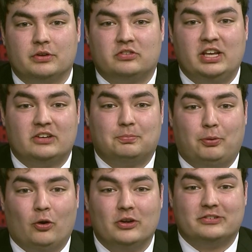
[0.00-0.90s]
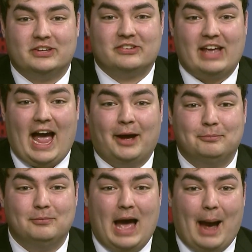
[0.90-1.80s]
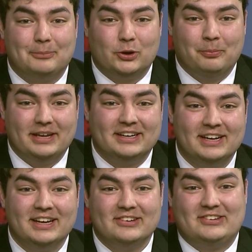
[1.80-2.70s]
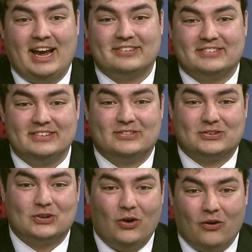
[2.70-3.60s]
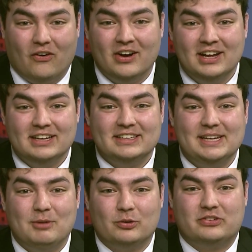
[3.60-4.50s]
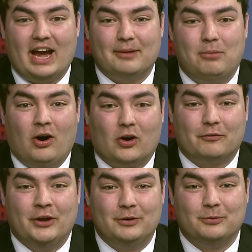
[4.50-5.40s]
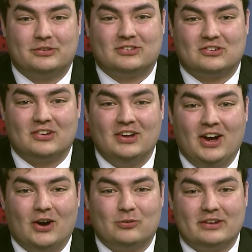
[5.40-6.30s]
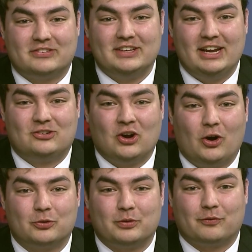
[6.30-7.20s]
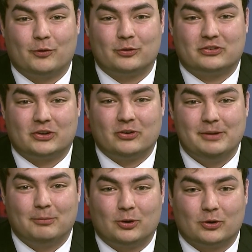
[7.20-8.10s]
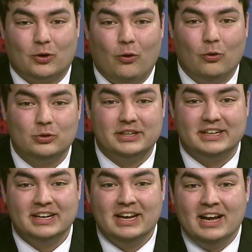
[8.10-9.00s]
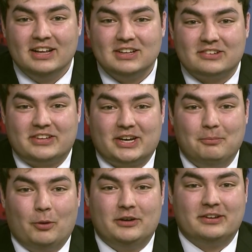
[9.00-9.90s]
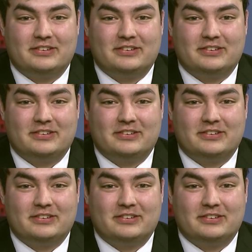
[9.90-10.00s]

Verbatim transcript: six bullets in his ab abdomen, chest, and skull. Nemo's dad, Marvin, was arrested and charged with first degree murder. Holy. Let's take a moment of